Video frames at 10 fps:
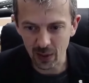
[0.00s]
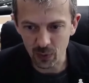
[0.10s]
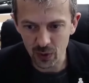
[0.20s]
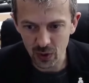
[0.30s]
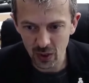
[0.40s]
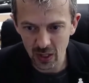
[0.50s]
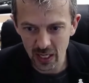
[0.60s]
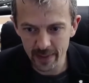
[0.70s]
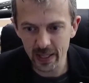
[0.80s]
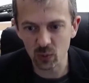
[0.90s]
would
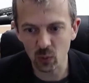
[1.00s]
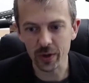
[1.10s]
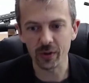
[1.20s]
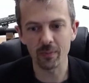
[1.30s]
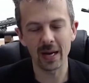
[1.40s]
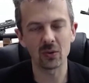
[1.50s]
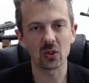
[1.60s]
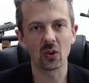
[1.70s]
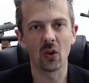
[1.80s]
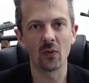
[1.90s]
limit what you could
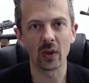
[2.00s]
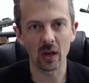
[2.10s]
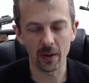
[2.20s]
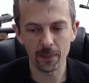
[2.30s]
mount on the gun.